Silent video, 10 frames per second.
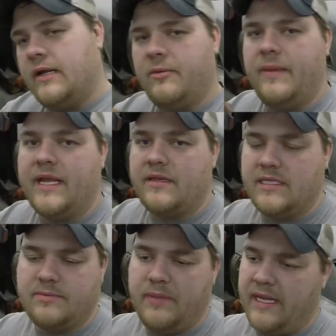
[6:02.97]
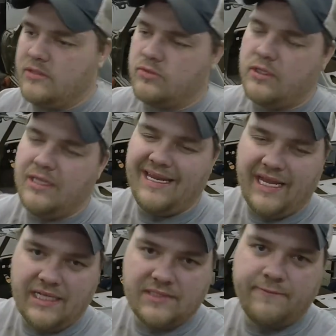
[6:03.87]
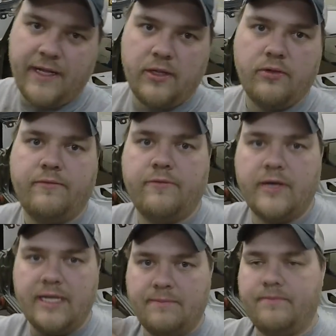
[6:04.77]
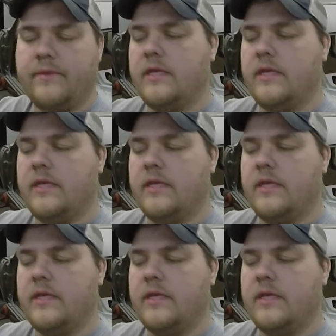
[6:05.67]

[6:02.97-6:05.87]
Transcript: it out, make these bends really nice, follow the frame,